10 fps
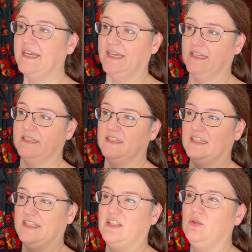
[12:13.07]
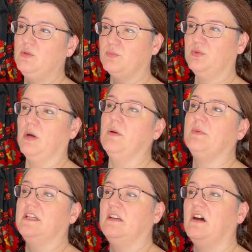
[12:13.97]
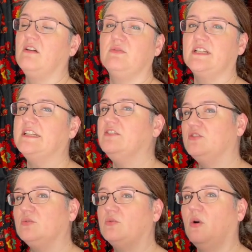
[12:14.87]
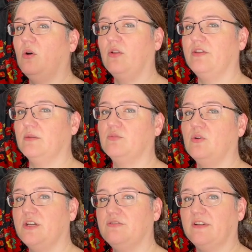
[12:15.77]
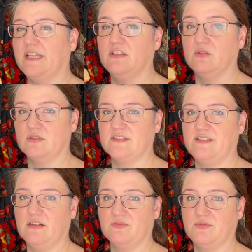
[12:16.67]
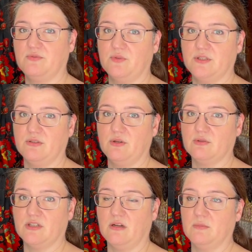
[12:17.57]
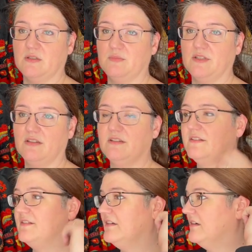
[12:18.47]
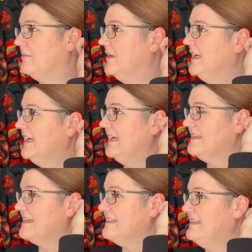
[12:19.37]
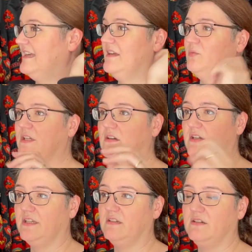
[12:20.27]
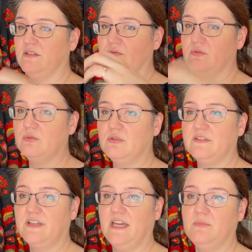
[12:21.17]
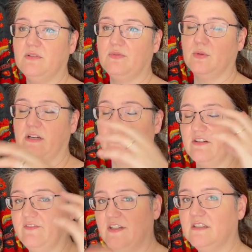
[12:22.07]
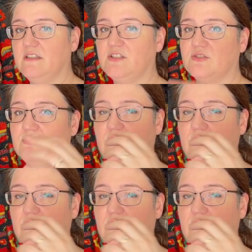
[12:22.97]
And you would probably not really do all the embroidering yourself for your own garment, because as I said, we are here in a rural type of, we're in a village,